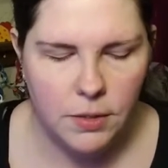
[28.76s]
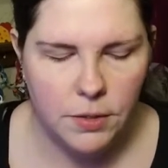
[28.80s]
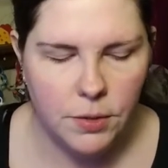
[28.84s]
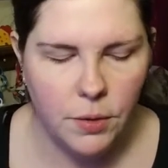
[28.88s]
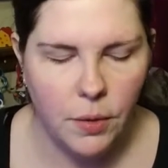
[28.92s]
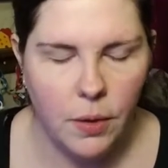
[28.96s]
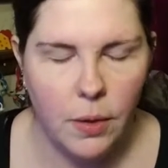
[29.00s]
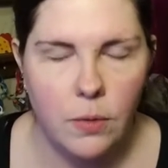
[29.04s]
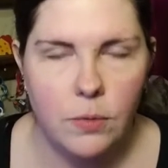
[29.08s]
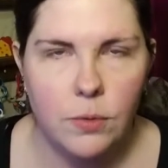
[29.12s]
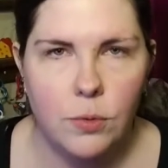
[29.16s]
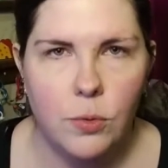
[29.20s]

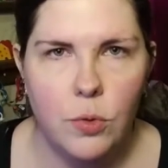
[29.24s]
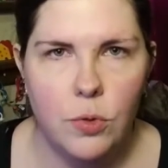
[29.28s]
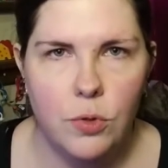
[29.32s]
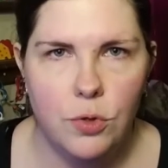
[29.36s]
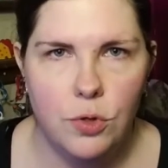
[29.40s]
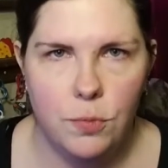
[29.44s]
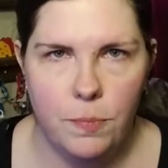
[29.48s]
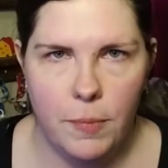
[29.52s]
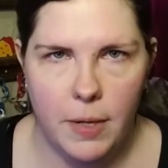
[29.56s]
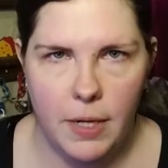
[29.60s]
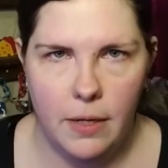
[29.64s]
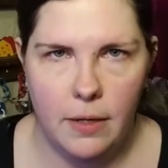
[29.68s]
So I was going
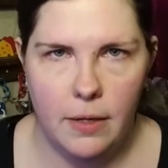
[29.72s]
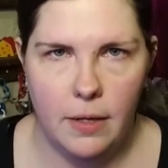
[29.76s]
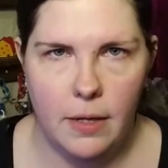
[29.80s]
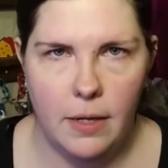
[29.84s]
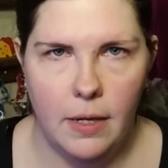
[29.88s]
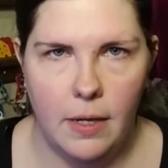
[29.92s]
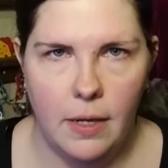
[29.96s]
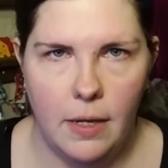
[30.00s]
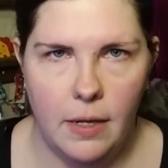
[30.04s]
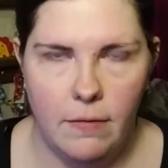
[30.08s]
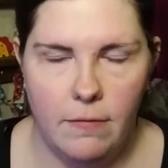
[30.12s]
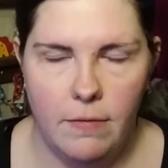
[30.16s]
to make
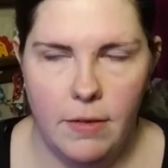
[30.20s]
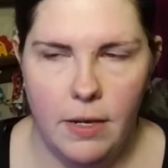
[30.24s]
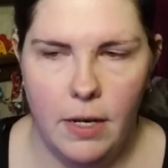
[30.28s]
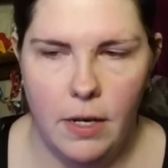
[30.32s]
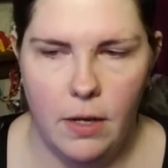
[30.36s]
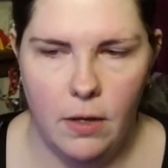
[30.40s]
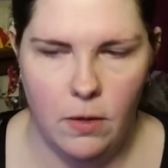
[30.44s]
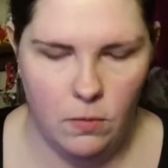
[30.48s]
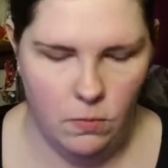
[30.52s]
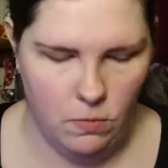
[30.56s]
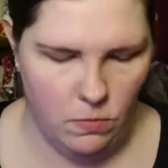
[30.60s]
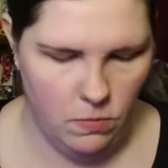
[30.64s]
a
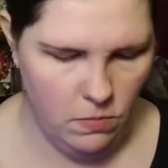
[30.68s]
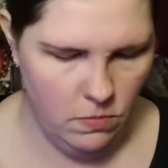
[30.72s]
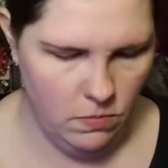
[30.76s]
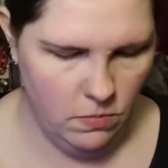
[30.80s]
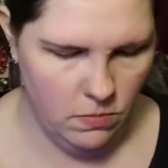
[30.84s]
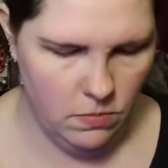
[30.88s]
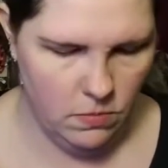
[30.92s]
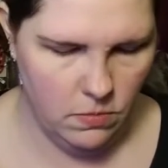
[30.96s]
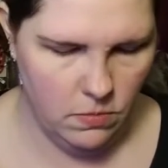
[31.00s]
video,